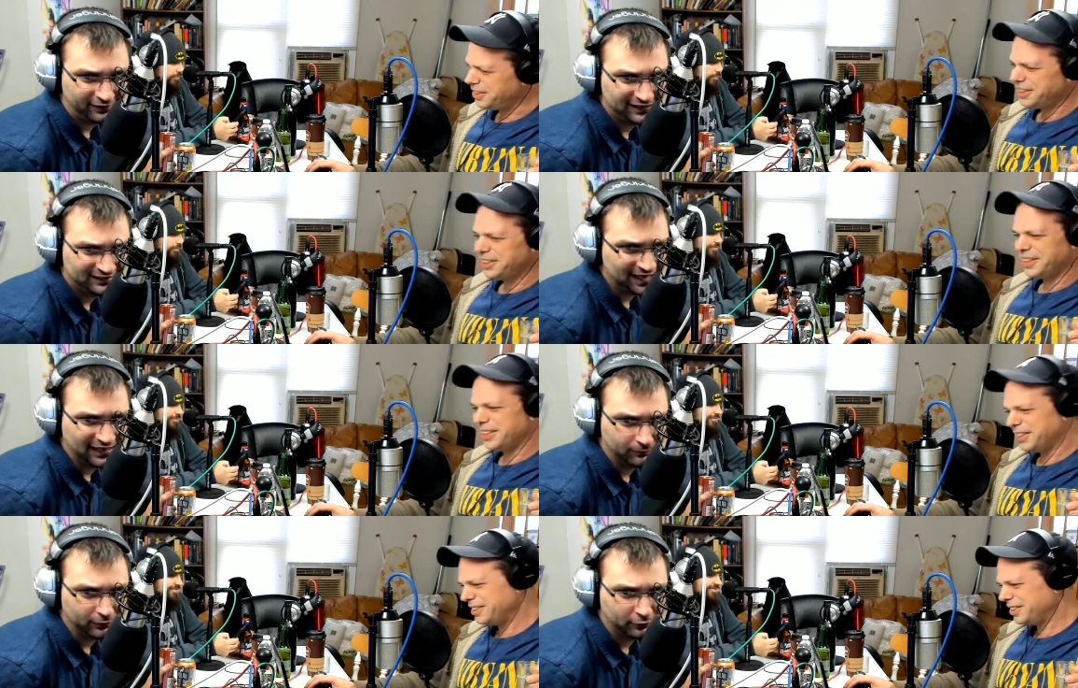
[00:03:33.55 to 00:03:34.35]

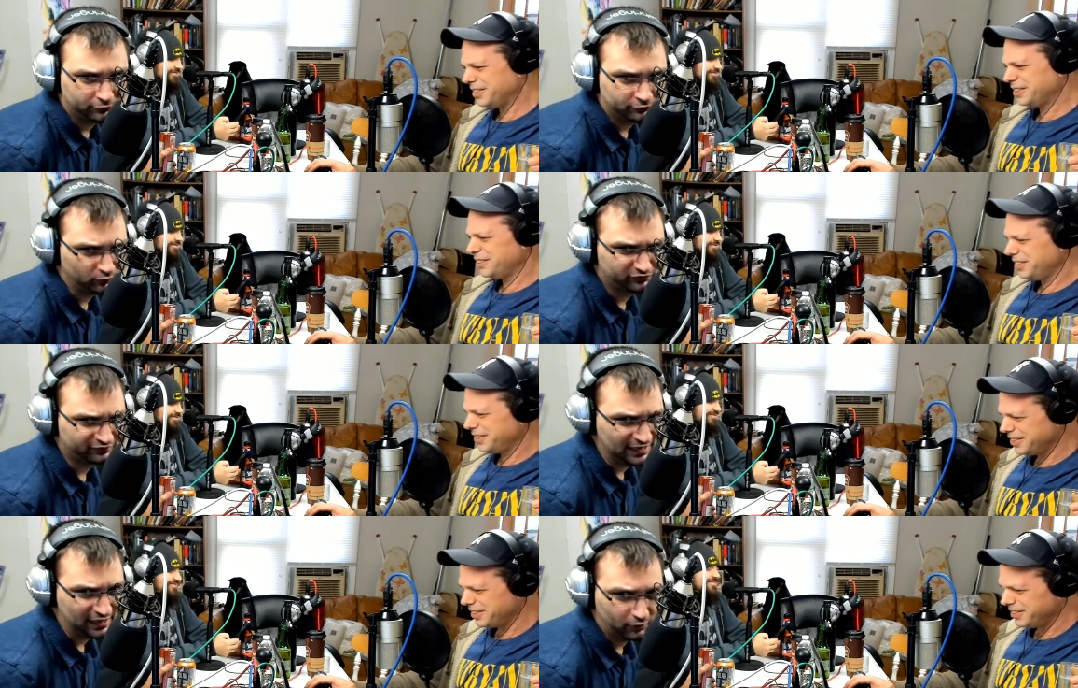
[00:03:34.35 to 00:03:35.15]
Speaker 1: reliable
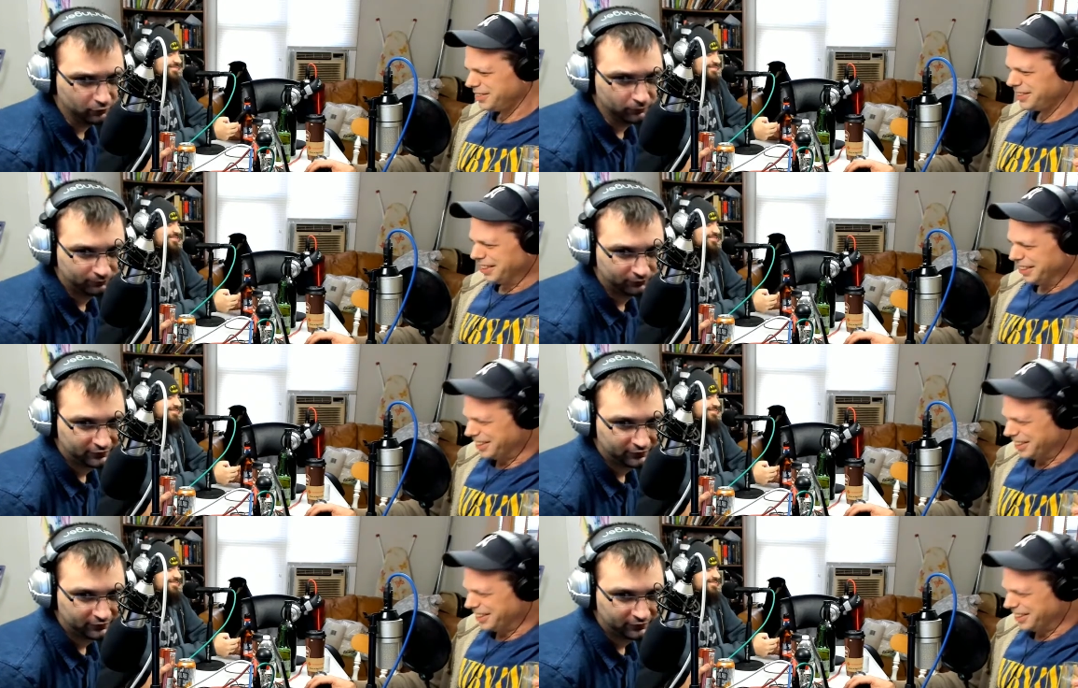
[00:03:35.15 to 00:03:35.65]
source now.